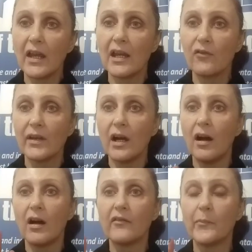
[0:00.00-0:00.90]
area
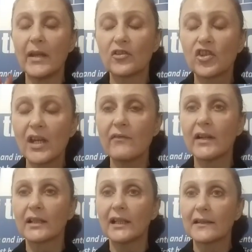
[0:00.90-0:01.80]
of
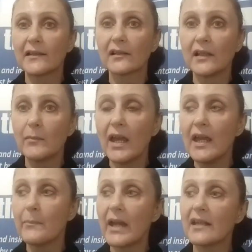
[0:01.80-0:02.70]
Beersheba, Hatzerim
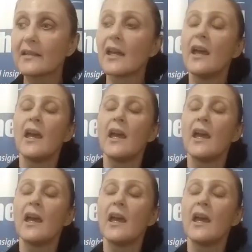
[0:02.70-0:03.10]
Air Base.